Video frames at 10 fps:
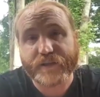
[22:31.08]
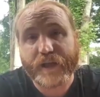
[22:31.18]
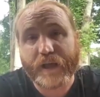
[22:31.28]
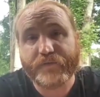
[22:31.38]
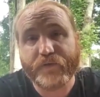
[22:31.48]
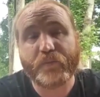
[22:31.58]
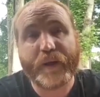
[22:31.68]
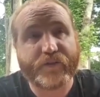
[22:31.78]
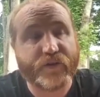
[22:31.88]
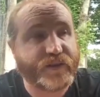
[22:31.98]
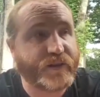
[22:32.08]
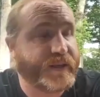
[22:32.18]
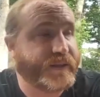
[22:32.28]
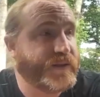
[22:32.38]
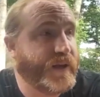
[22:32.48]
and food pantries and
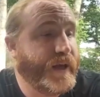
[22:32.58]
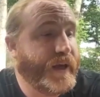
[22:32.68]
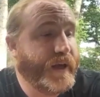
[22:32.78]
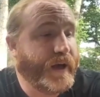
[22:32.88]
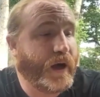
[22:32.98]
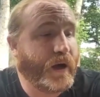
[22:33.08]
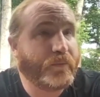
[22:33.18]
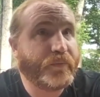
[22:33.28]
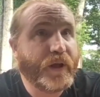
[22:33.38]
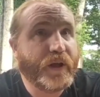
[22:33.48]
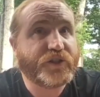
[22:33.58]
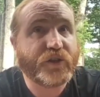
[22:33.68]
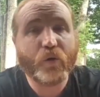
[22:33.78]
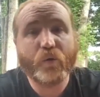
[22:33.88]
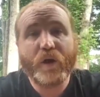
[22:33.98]
things.
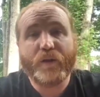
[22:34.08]
So